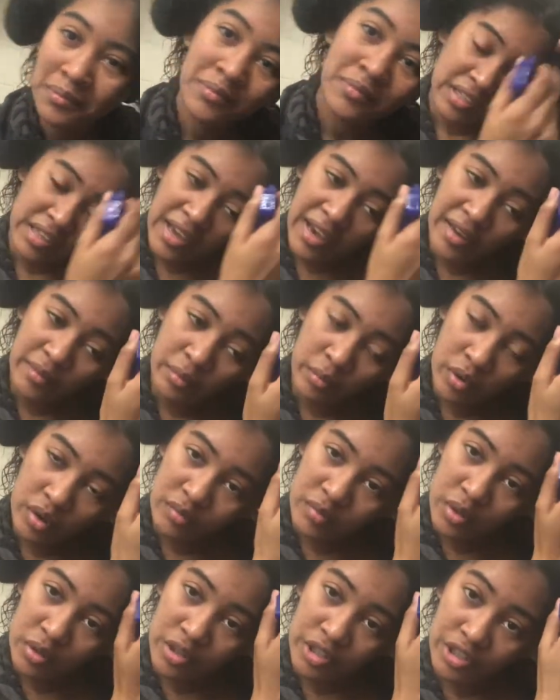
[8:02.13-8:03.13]
Add more
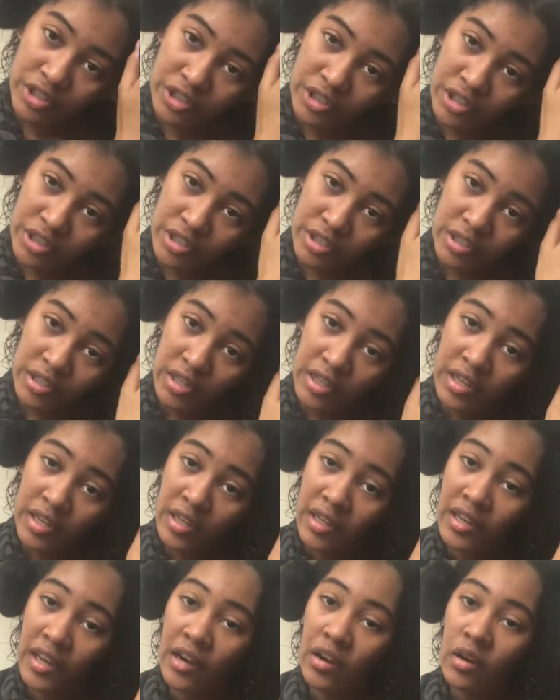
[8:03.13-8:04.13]
moisture.
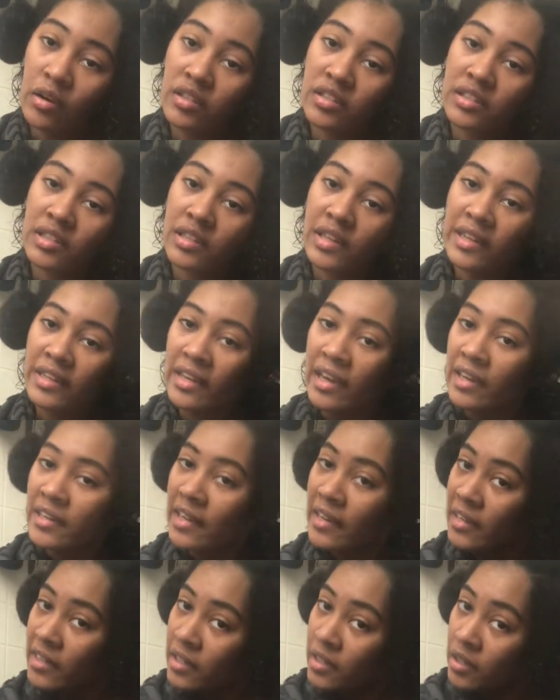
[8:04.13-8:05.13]
I know I used to like add
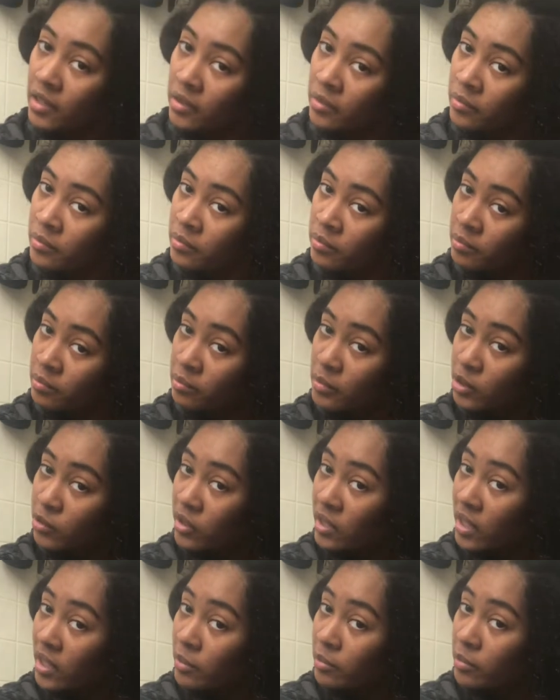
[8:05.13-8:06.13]
like a
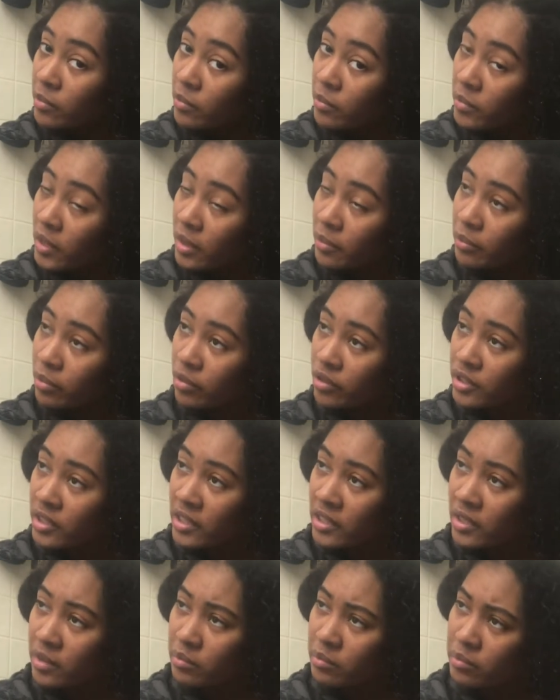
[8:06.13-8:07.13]
between like
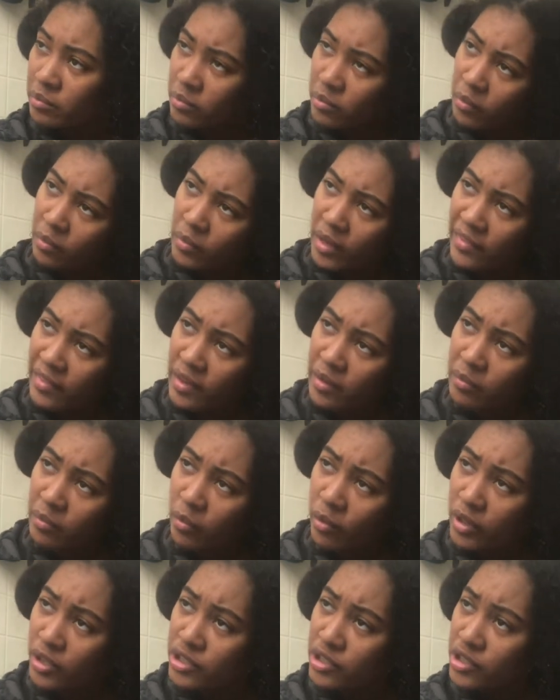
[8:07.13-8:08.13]
protein and I think
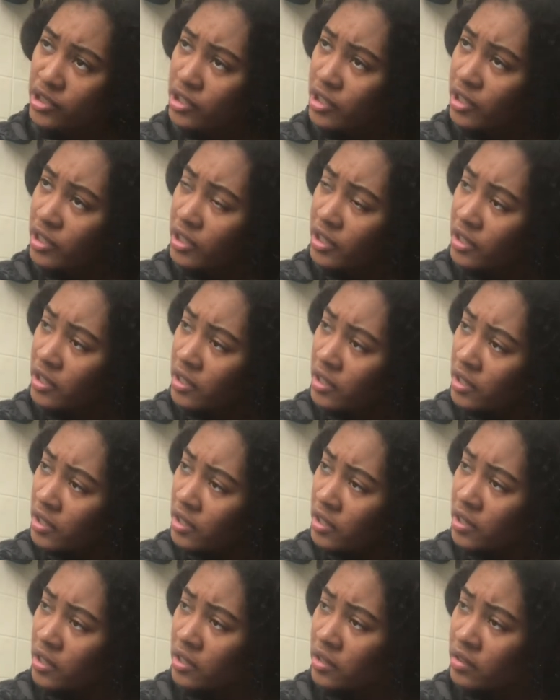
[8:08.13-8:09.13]
moisture,
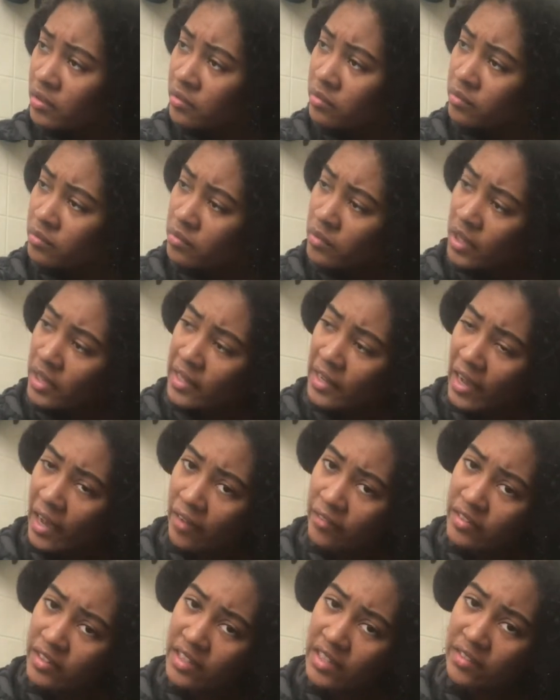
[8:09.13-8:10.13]
like
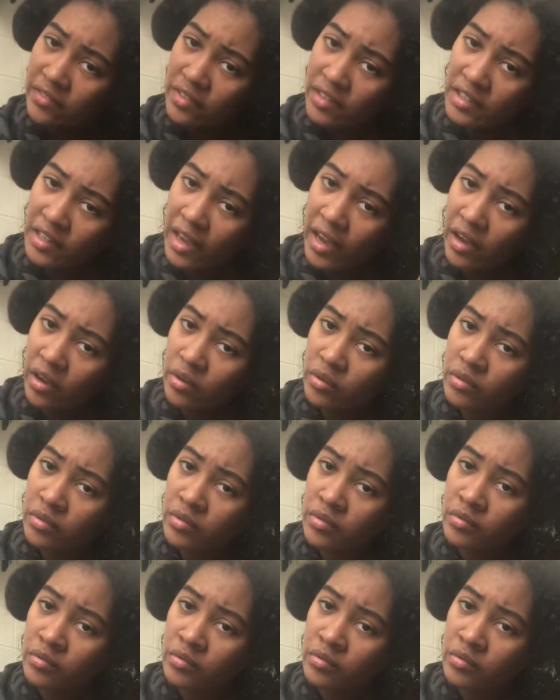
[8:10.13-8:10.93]
have it evened out.